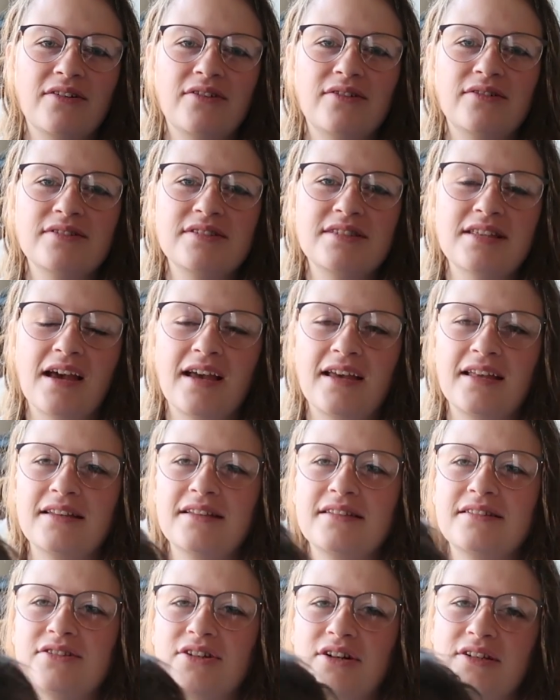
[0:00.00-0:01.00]
don't
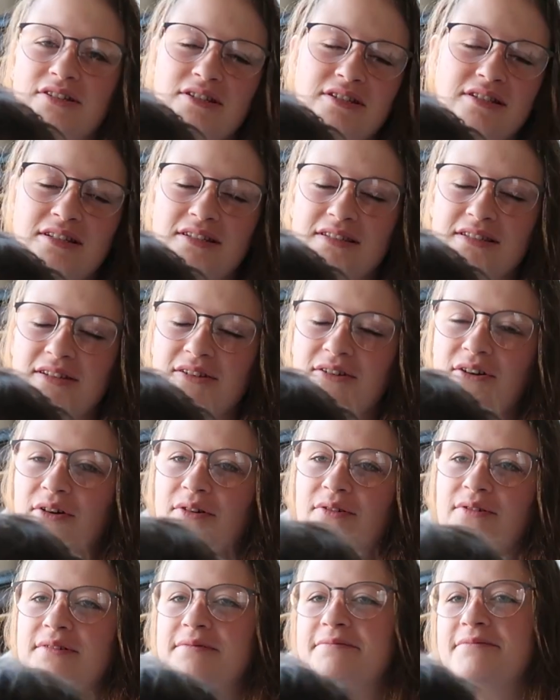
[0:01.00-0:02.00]
sign. John just needs to go.
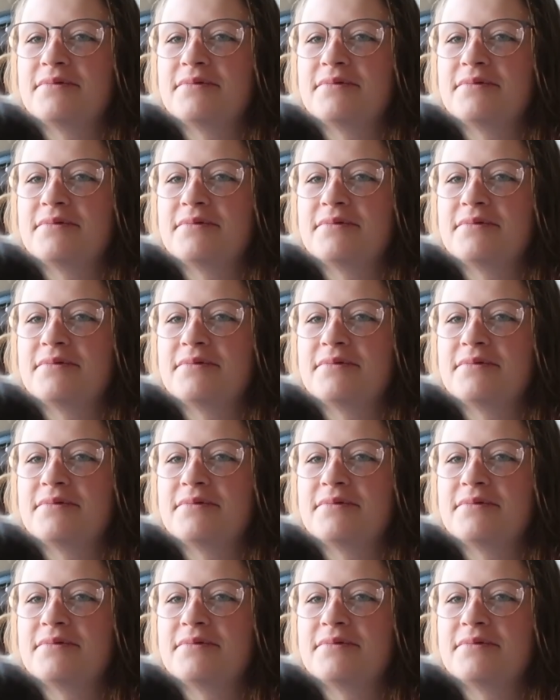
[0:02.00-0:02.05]
And